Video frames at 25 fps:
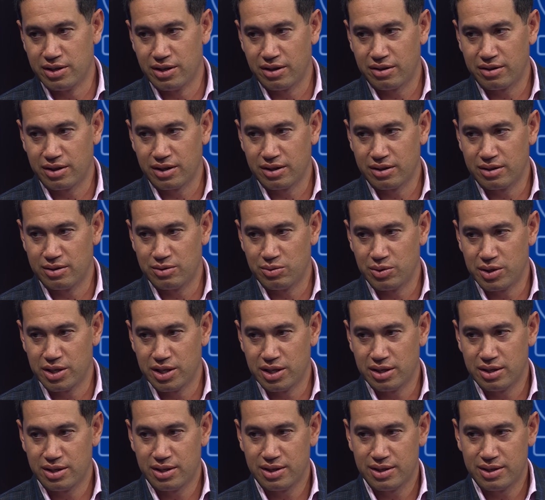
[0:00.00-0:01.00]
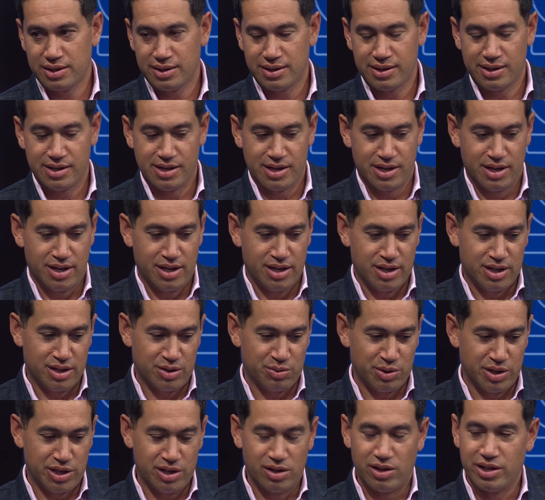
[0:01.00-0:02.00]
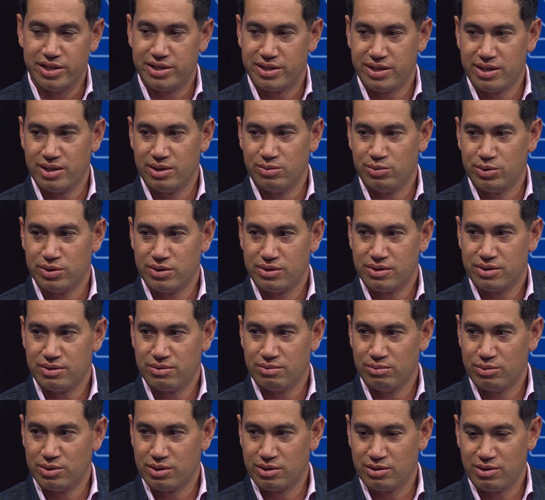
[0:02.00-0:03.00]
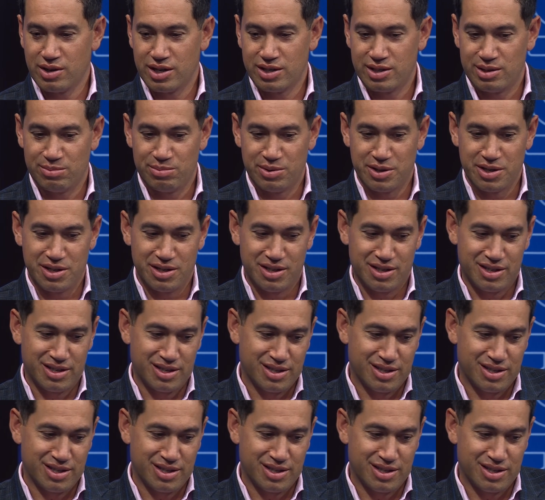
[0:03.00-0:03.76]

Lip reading: I think 2019 was great to be